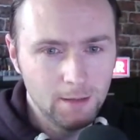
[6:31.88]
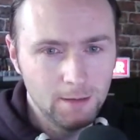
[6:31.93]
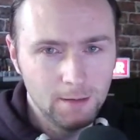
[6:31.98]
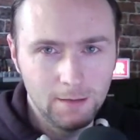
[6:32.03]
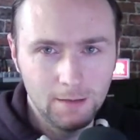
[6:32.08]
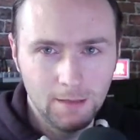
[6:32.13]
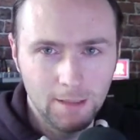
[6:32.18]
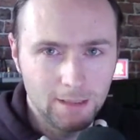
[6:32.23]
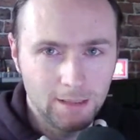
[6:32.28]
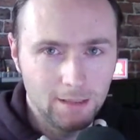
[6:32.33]

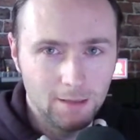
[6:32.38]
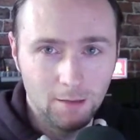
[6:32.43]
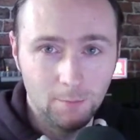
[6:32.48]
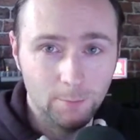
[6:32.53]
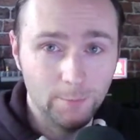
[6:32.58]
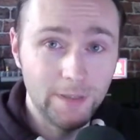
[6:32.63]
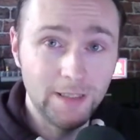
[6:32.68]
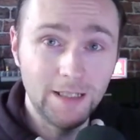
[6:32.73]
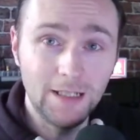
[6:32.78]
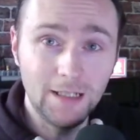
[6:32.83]
like little
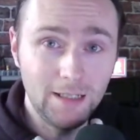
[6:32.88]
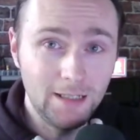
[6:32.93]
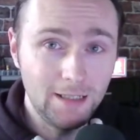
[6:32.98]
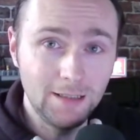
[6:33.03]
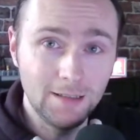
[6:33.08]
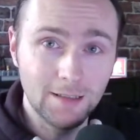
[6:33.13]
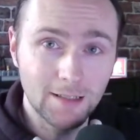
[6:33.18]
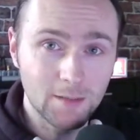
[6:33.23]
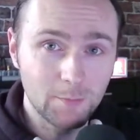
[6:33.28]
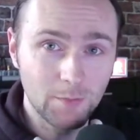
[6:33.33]
mini league
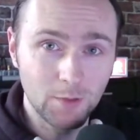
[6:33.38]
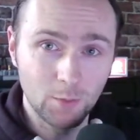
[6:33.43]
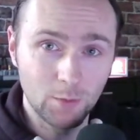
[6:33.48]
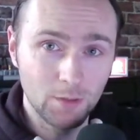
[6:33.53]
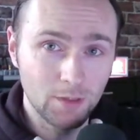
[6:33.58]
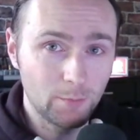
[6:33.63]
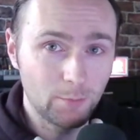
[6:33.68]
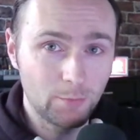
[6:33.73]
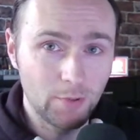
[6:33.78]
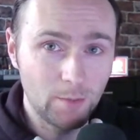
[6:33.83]
that's between
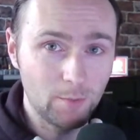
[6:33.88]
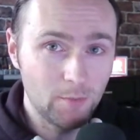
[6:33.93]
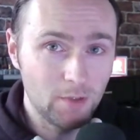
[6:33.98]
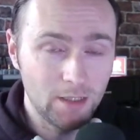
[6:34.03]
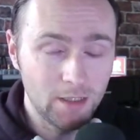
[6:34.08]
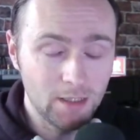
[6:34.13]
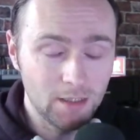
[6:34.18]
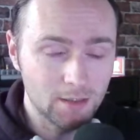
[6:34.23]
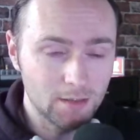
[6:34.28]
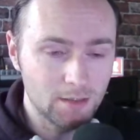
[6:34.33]
the Premier
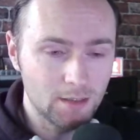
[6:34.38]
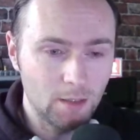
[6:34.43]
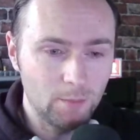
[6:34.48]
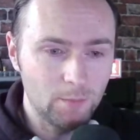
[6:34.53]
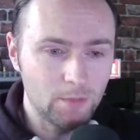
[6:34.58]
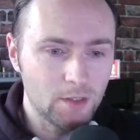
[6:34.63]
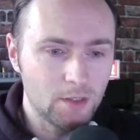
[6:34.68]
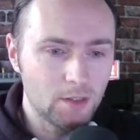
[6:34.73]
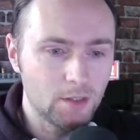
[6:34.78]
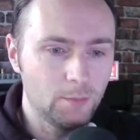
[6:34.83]
League and the
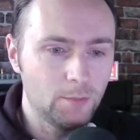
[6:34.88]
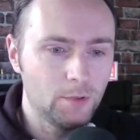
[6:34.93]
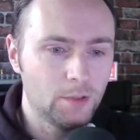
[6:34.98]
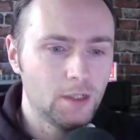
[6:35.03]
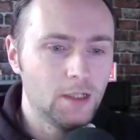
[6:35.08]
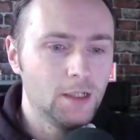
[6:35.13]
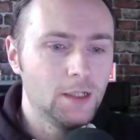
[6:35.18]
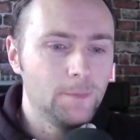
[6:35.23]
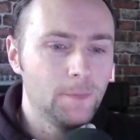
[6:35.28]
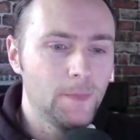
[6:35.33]
Championship.
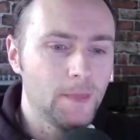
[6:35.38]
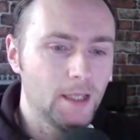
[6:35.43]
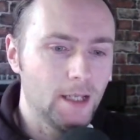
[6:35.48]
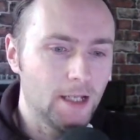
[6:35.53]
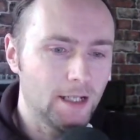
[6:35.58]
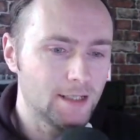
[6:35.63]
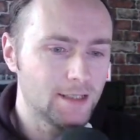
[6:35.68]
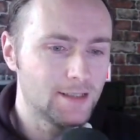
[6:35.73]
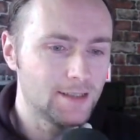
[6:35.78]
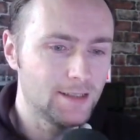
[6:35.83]
I
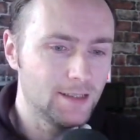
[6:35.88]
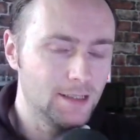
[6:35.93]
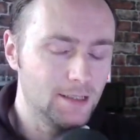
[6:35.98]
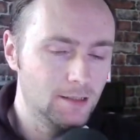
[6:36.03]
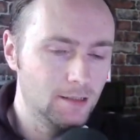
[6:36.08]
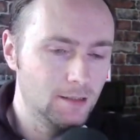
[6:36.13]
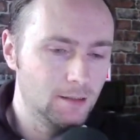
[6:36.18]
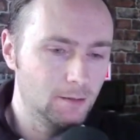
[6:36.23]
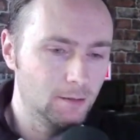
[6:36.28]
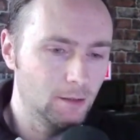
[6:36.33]
can
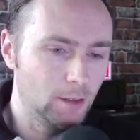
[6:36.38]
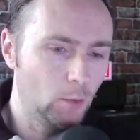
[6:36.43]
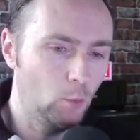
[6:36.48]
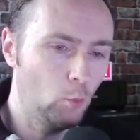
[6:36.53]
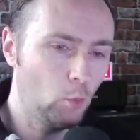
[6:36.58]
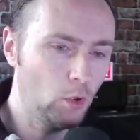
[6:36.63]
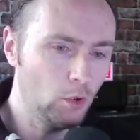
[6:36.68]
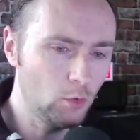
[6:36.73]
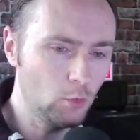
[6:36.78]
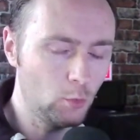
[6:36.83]
see
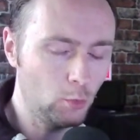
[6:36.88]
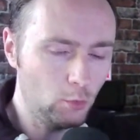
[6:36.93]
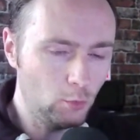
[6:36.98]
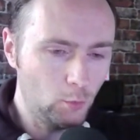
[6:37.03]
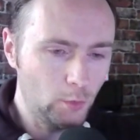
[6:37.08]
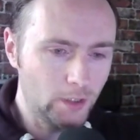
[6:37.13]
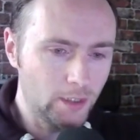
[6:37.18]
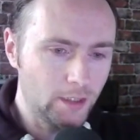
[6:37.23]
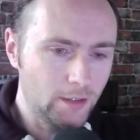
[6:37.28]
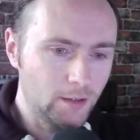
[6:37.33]
one goal
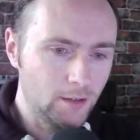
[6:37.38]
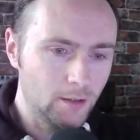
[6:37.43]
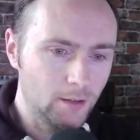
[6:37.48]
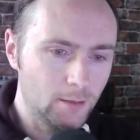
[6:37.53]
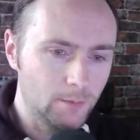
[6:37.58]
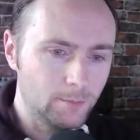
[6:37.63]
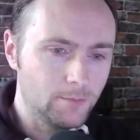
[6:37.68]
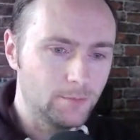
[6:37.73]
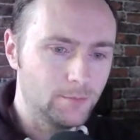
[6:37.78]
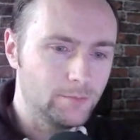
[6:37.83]
winning it,
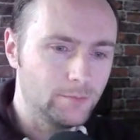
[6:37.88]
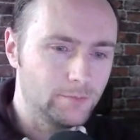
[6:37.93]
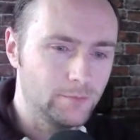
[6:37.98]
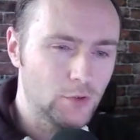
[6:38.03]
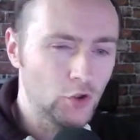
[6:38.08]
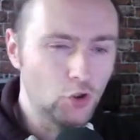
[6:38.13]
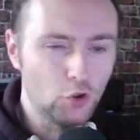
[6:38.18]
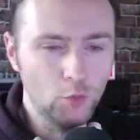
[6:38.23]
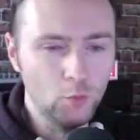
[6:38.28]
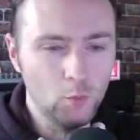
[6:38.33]

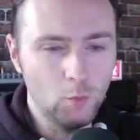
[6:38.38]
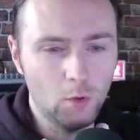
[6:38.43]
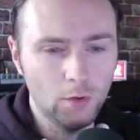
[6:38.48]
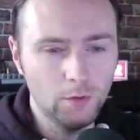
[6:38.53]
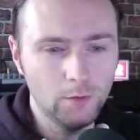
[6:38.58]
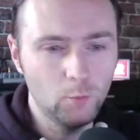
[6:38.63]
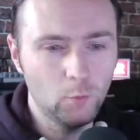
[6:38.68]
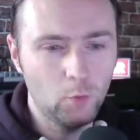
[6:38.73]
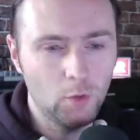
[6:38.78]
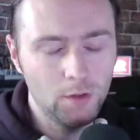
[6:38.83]

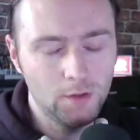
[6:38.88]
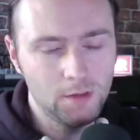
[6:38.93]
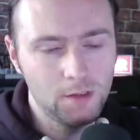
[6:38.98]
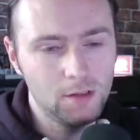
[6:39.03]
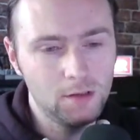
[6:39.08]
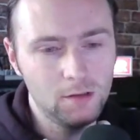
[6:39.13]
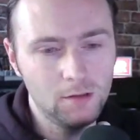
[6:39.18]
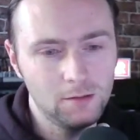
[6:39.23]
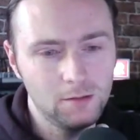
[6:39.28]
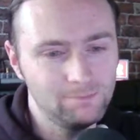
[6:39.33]
2-1,
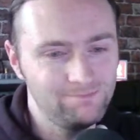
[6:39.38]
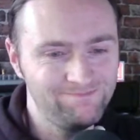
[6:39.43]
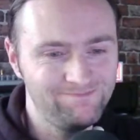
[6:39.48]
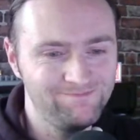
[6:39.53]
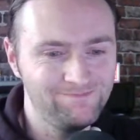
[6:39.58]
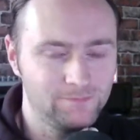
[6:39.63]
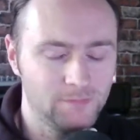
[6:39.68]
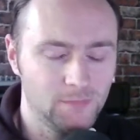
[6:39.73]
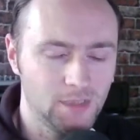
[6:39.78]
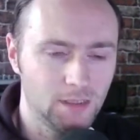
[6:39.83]
1-0.
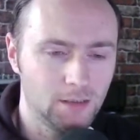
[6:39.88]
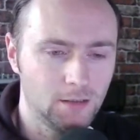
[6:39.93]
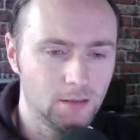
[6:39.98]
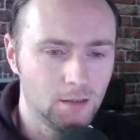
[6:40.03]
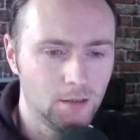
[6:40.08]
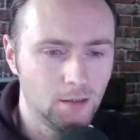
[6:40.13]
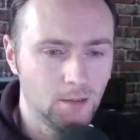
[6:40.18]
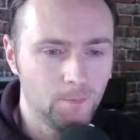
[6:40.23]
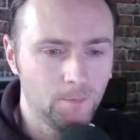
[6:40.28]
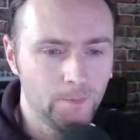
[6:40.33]

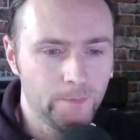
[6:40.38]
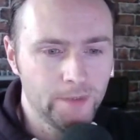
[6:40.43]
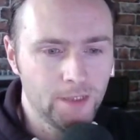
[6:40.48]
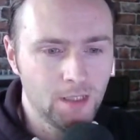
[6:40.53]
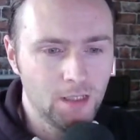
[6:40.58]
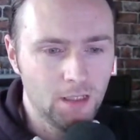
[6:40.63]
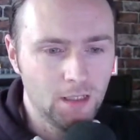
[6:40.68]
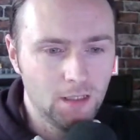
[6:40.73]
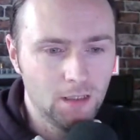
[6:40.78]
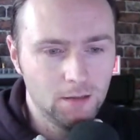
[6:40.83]

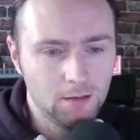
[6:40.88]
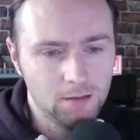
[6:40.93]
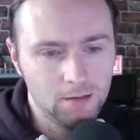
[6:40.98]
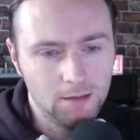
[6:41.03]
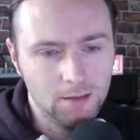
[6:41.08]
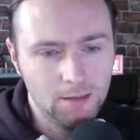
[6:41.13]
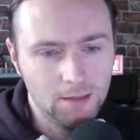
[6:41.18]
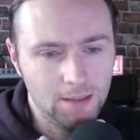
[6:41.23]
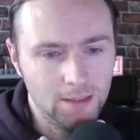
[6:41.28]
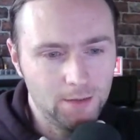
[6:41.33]

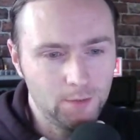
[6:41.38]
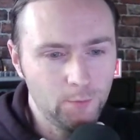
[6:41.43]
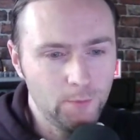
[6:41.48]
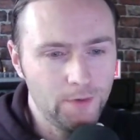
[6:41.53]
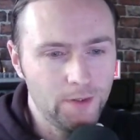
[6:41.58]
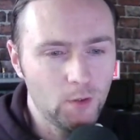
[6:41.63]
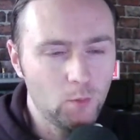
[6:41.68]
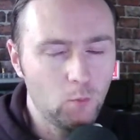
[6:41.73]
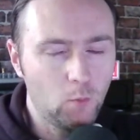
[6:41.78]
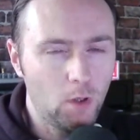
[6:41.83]
I don't
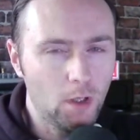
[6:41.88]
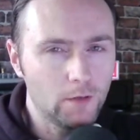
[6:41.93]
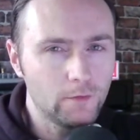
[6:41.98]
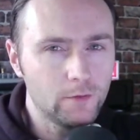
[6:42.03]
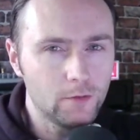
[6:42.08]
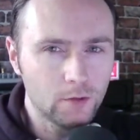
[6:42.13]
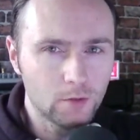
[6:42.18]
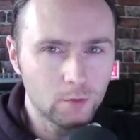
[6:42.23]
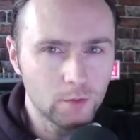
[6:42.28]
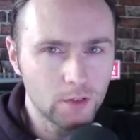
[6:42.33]
think
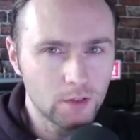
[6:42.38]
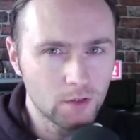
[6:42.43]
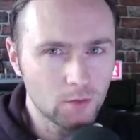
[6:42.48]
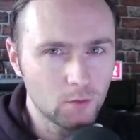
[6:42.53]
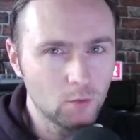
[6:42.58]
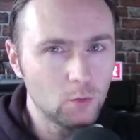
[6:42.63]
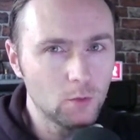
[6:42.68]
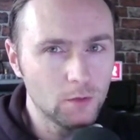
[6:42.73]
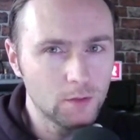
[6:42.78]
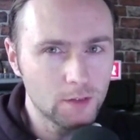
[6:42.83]
Watford are going to
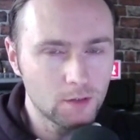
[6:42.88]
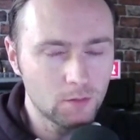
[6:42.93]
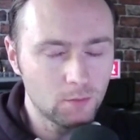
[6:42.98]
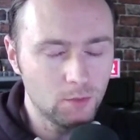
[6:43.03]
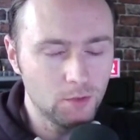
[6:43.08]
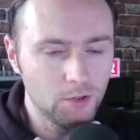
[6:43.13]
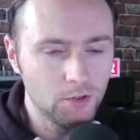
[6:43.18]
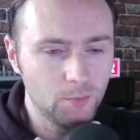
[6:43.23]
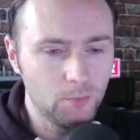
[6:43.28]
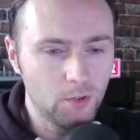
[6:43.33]
score in this
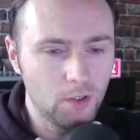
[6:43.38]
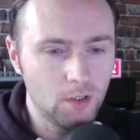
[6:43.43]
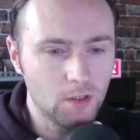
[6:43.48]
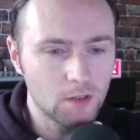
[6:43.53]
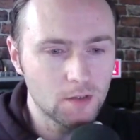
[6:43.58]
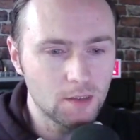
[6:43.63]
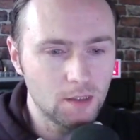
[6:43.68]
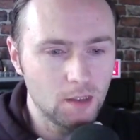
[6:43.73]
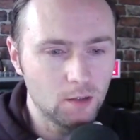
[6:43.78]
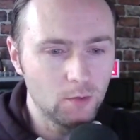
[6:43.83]
one, to be
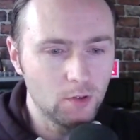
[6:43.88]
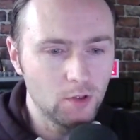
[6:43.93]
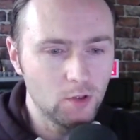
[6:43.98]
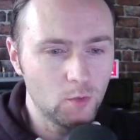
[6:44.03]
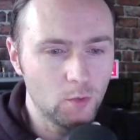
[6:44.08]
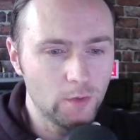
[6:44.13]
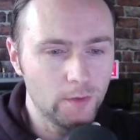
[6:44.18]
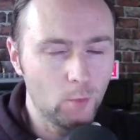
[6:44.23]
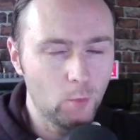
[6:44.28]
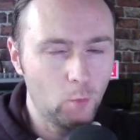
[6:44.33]
honest. I'm going to go
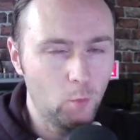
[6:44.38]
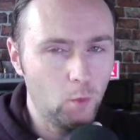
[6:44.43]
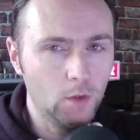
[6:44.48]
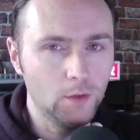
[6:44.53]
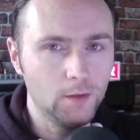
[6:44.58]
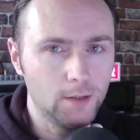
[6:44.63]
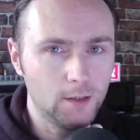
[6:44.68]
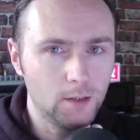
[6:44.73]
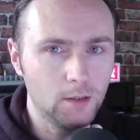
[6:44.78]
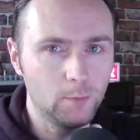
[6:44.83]
with a
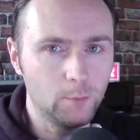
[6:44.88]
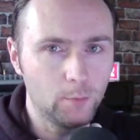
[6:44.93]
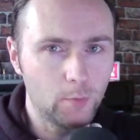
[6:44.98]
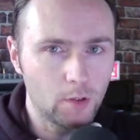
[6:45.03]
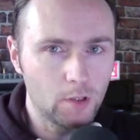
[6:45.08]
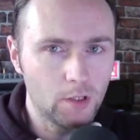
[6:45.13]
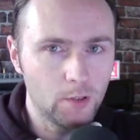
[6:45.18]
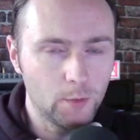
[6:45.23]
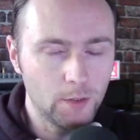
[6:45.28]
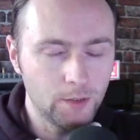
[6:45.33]
1-0
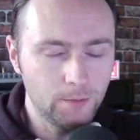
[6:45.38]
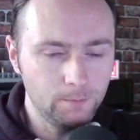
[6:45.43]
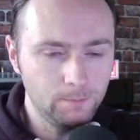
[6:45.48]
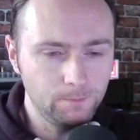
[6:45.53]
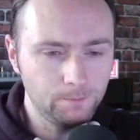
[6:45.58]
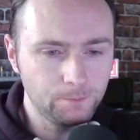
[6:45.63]
Burnley win.